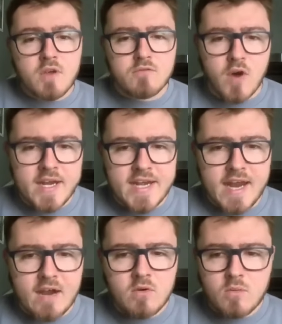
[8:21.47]
Right
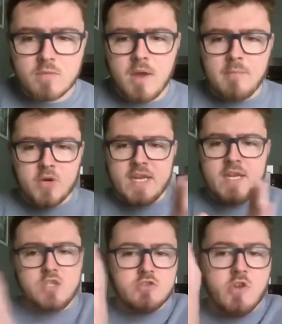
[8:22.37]
now, with my
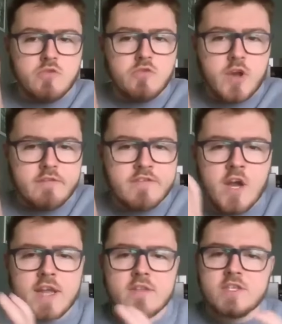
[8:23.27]
body
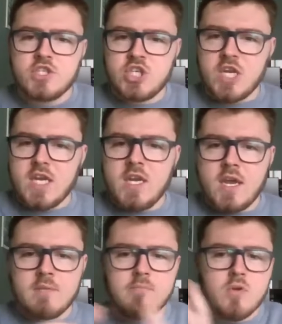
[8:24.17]
diverting this chi
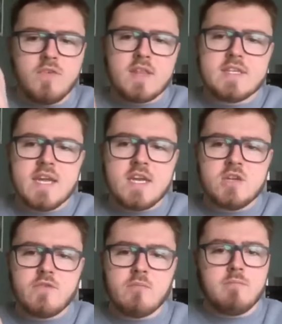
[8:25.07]
and moving this
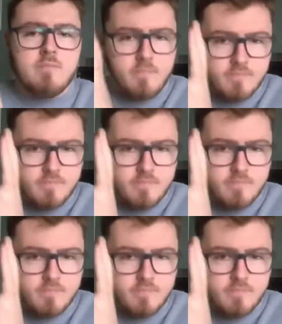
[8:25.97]
energy from